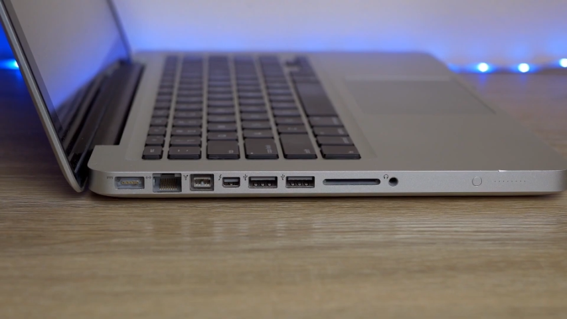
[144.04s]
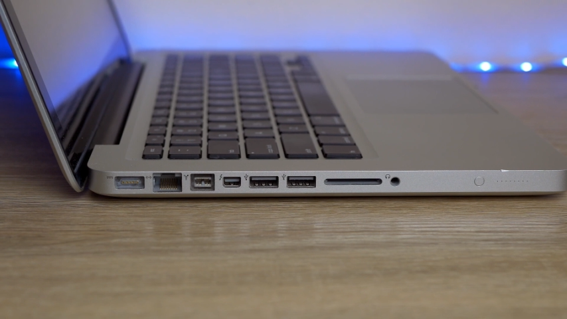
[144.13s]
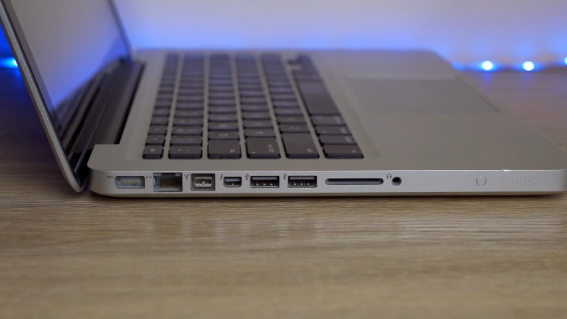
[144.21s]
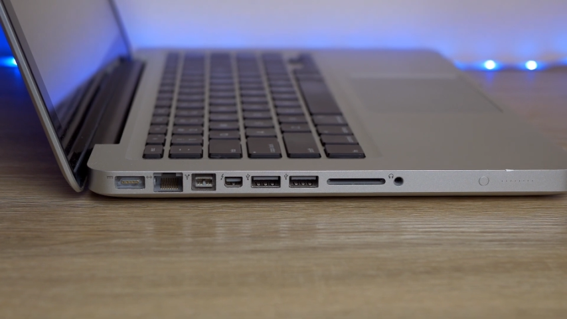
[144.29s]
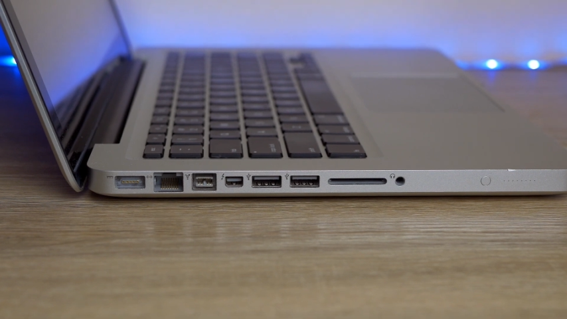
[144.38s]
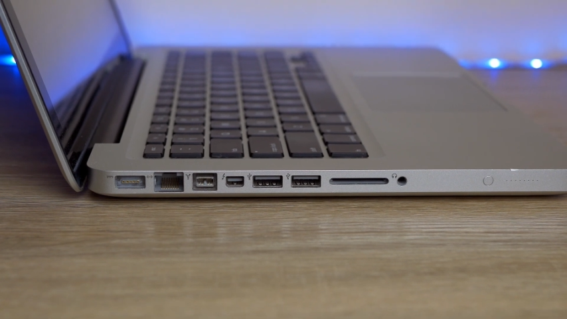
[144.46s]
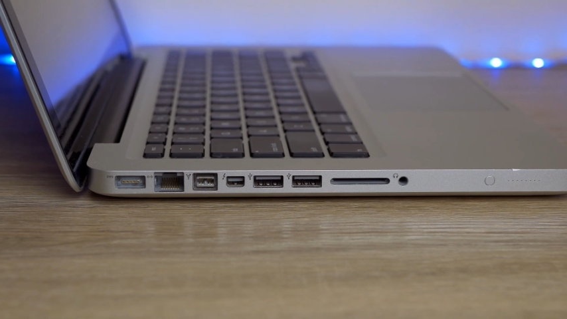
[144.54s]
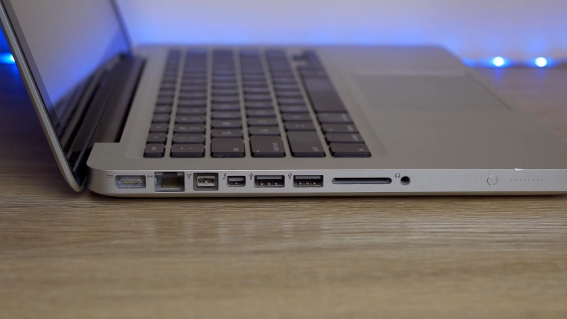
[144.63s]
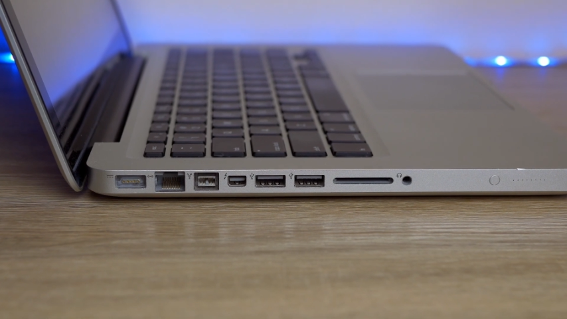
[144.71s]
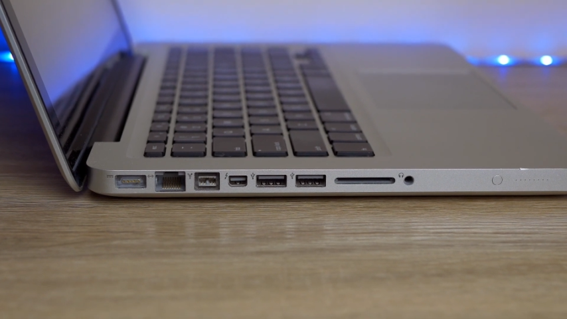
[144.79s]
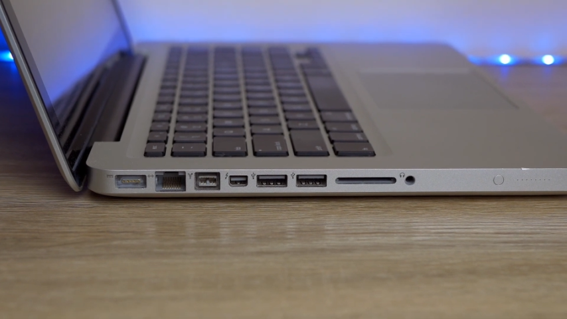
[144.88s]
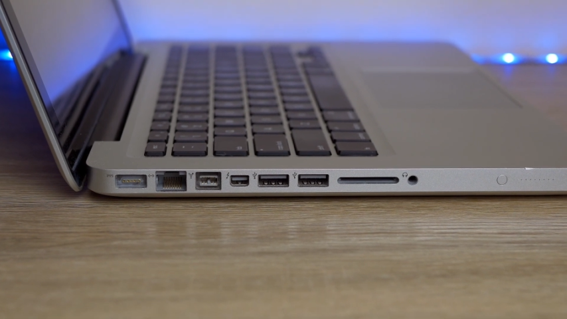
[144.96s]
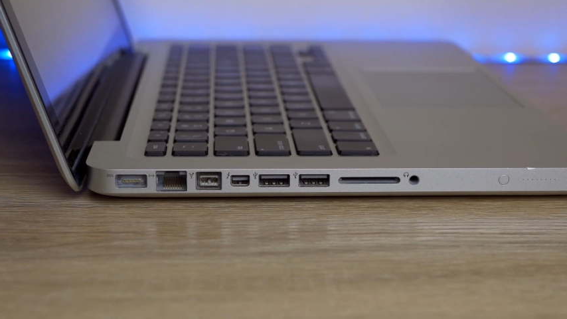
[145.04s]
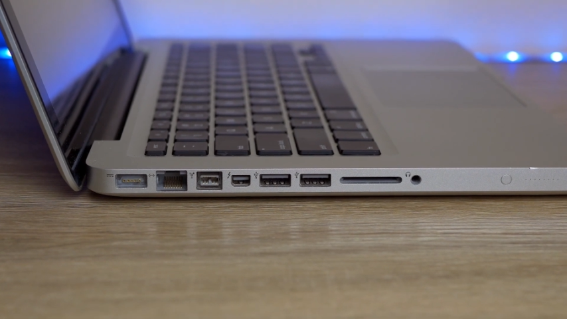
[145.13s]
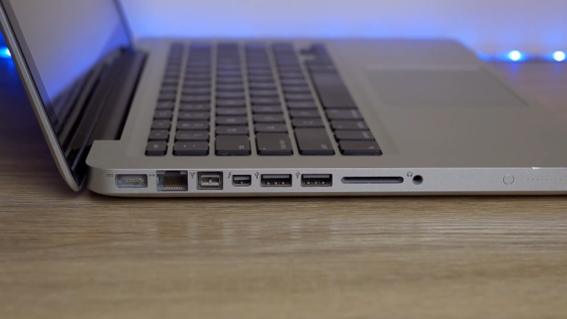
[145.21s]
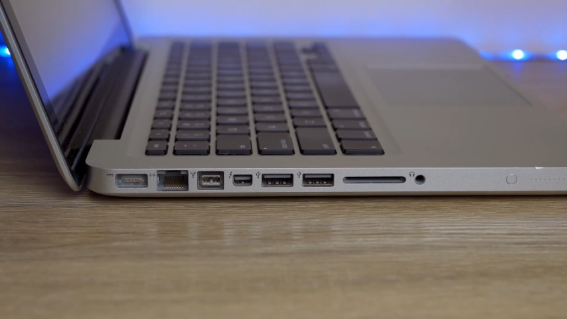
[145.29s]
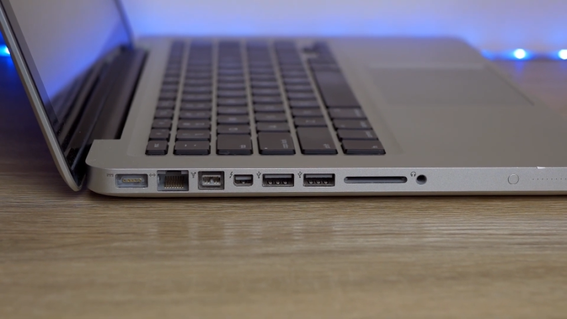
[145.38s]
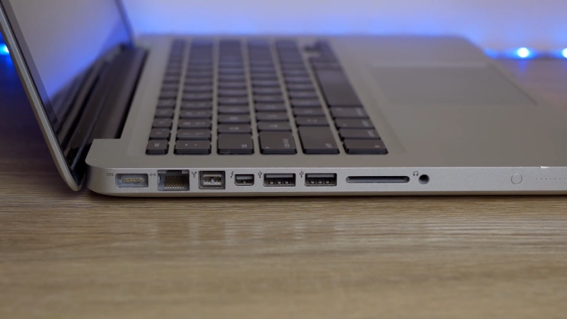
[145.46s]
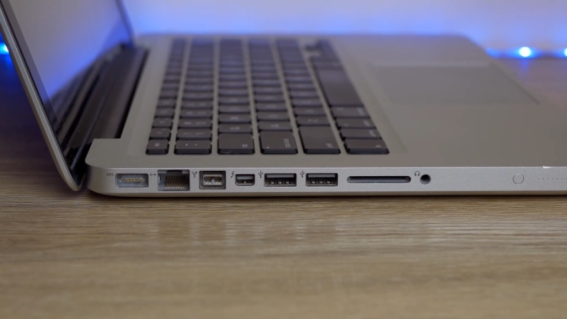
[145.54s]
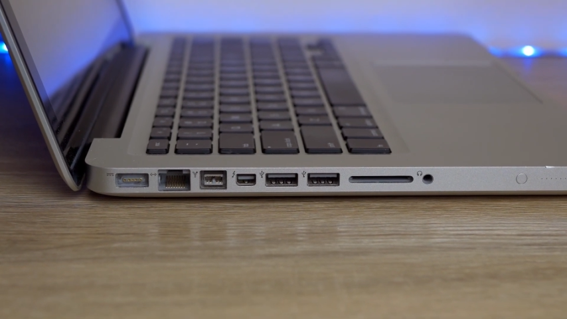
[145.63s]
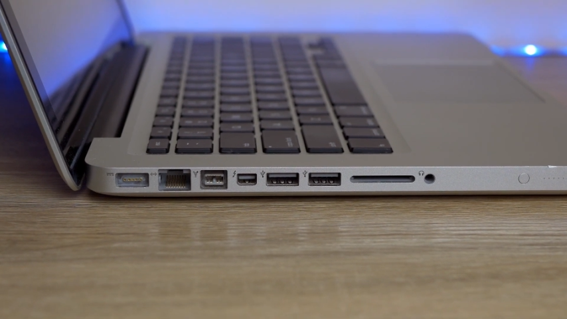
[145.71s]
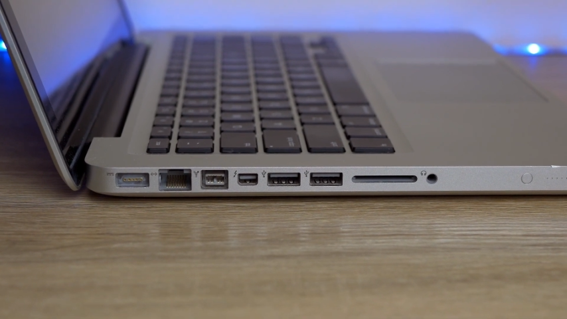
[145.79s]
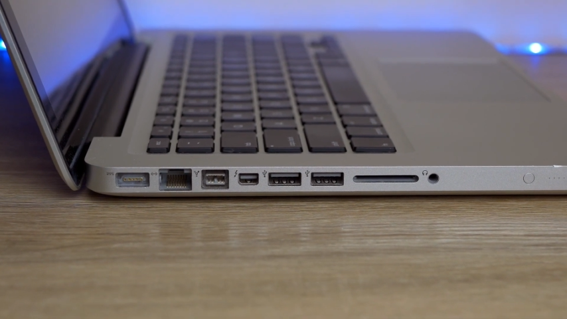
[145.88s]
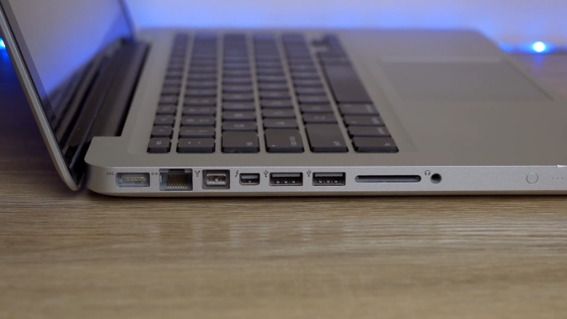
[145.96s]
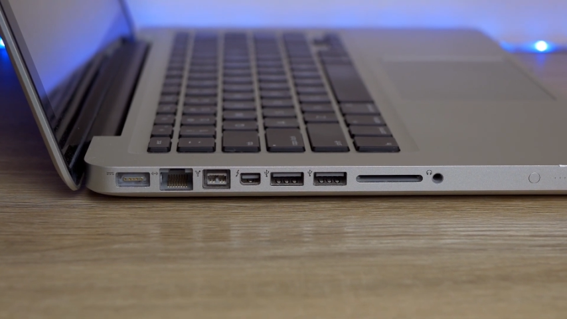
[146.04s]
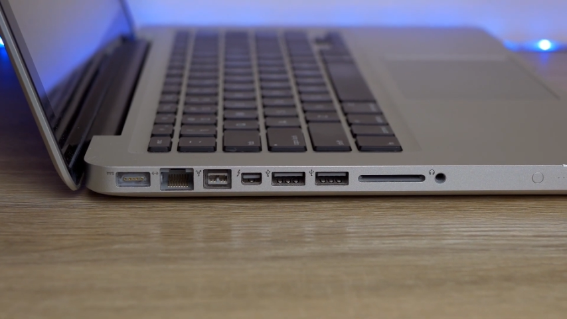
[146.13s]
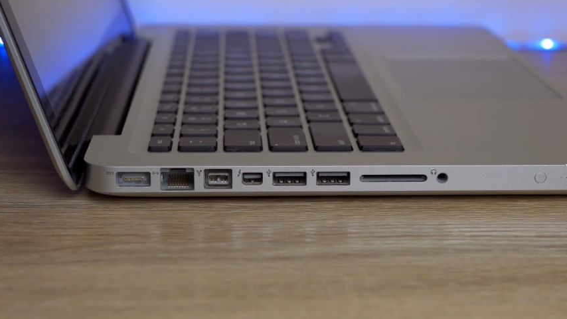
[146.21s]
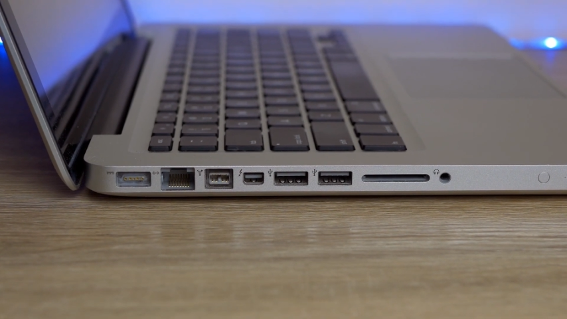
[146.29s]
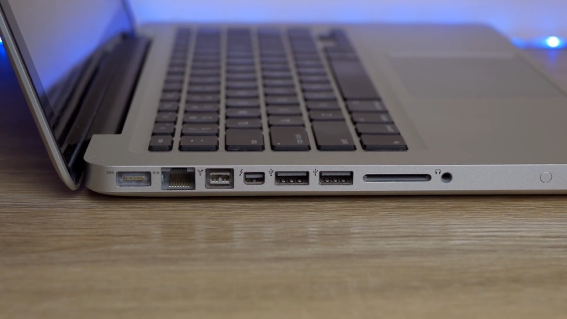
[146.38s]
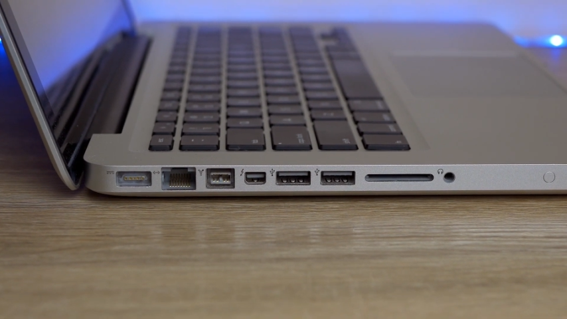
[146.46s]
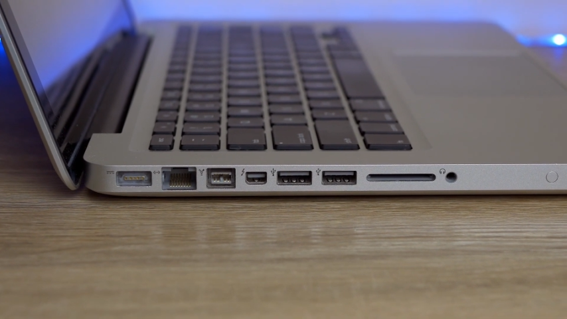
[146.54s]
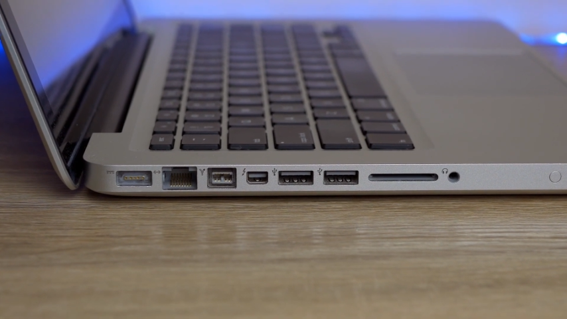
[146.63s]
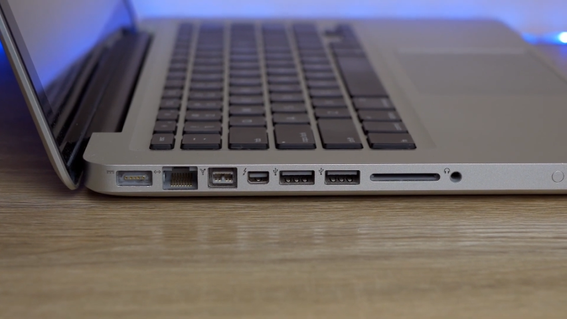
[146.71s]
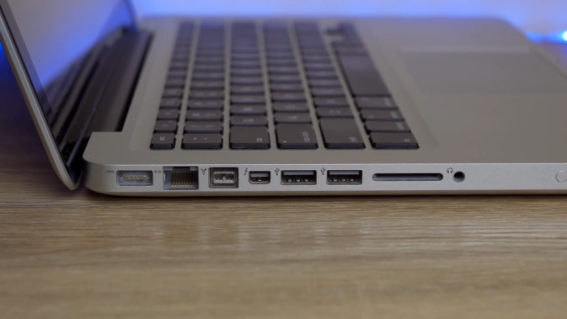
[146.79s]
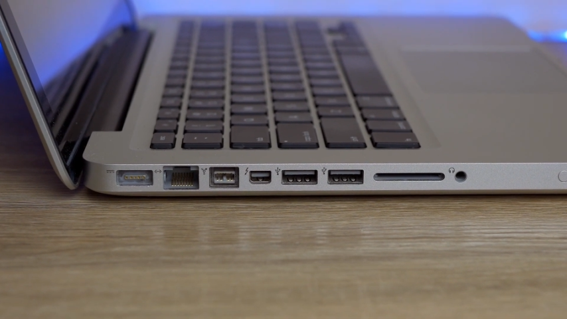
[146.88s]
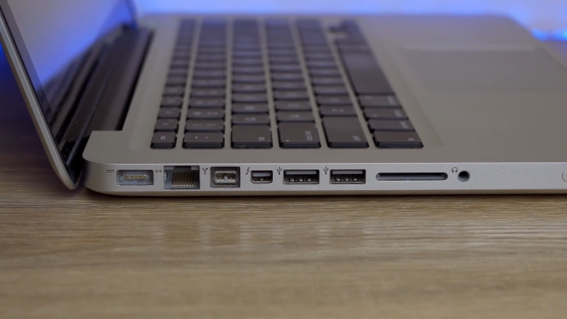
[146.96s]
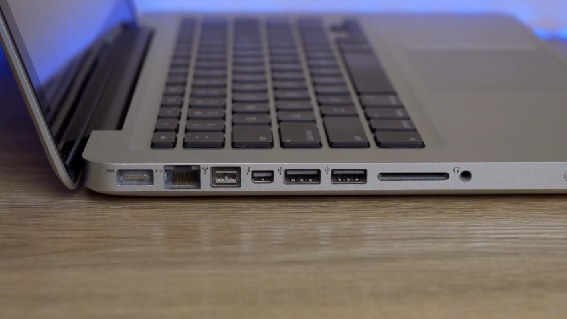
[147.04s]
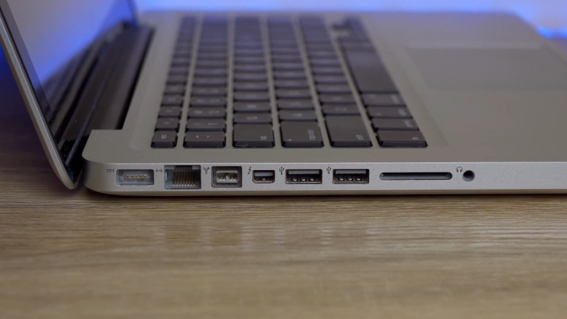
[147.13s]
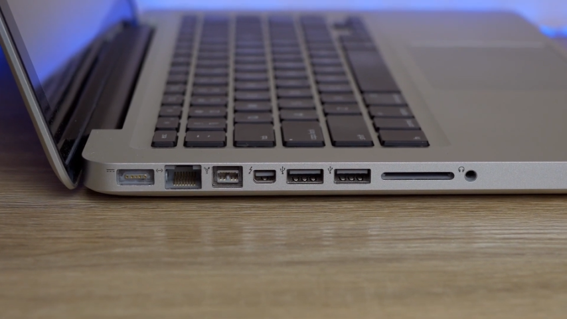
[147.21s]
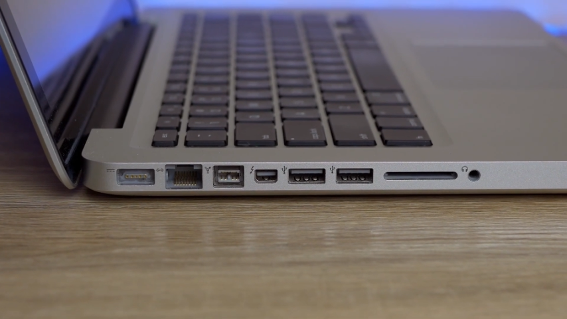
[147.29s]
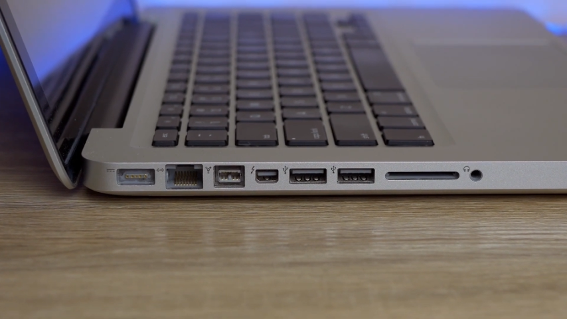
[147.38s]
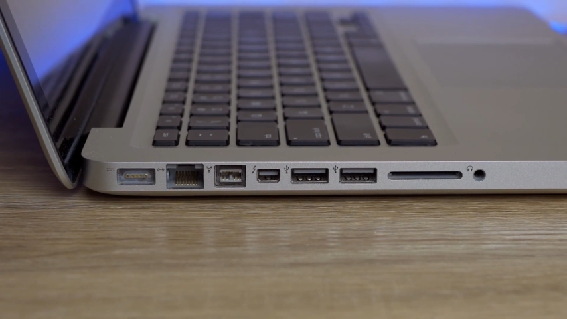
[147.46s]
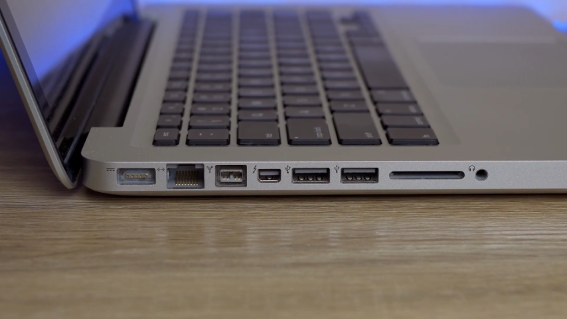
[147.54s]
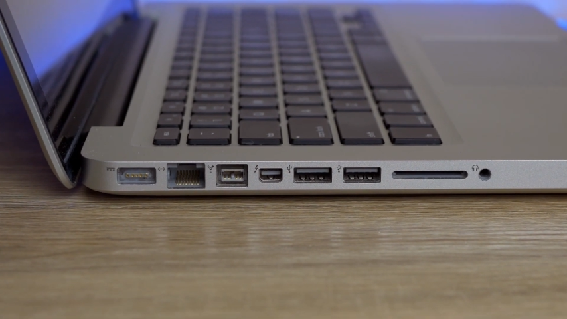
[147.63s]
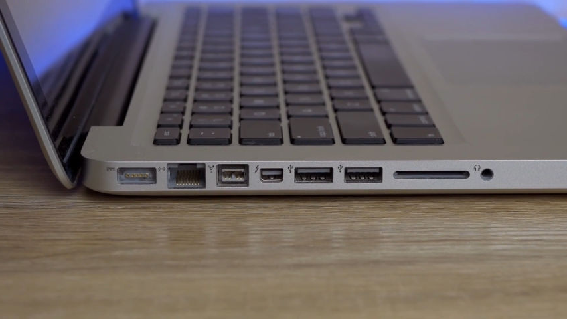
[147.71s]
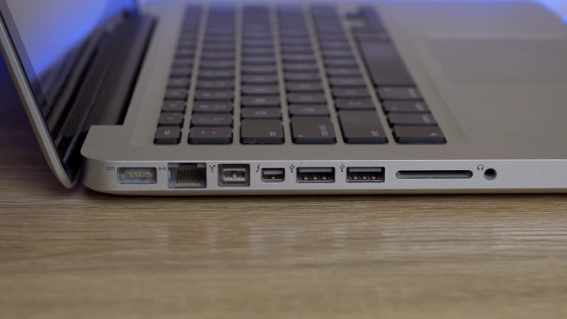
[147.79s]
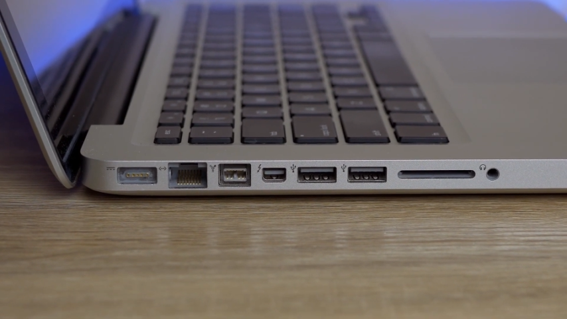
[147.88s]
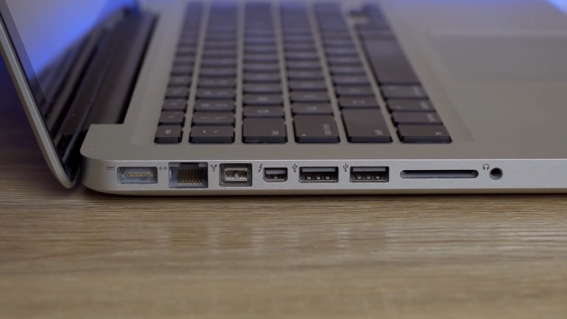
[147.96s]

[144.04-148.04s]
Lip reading: No face is visible, so there are no lips to read.